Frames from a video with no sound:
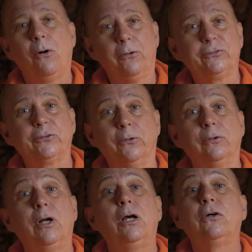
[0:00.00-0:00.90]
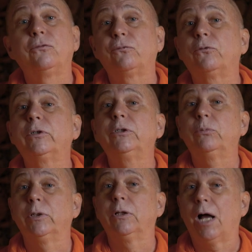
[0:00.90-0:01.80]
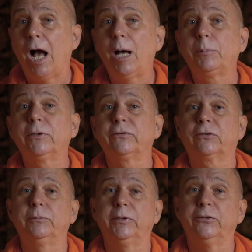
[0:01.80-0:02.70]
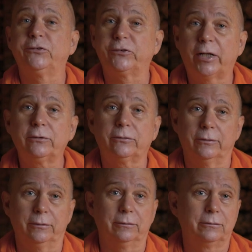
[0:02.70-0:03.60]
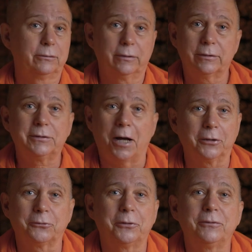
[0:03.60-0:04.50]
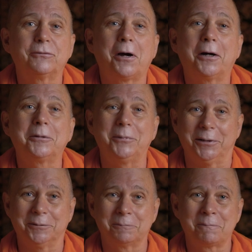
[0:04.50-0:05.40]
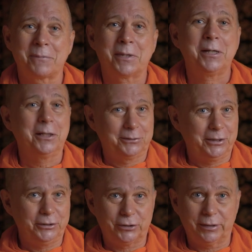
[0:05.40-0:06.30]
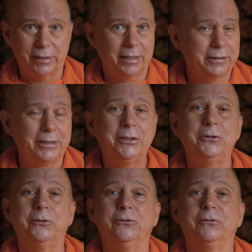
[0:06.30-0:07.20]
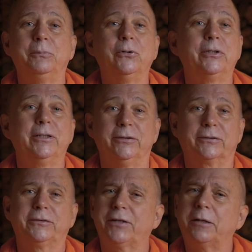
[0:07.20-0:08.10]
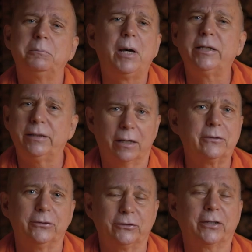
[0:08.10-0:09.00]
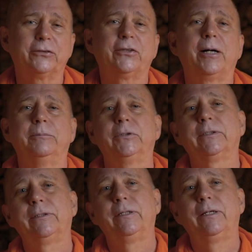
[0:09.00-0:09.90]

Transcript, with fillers: Also, free will happens to be central to the doctrine of karma, a teaching that Hindus, Buddhists, and many others accept.